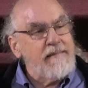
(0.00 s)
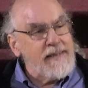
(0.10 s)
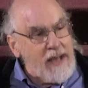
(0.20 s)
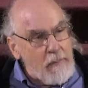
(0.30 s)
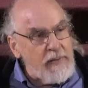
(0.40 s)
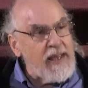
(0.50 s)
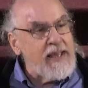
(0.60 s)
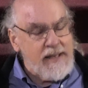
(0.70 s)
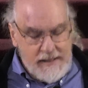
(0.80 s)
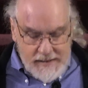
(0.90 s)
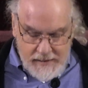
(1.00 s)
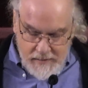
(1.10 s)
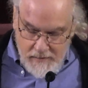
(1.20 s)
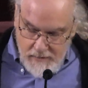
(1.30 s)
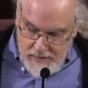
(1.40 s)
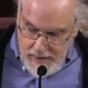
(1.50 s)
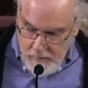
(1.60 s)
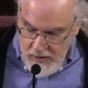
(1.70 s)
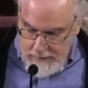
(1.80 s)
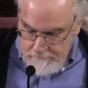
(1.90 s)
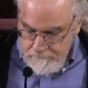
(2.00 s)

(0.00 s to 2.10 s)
someplace, or someone.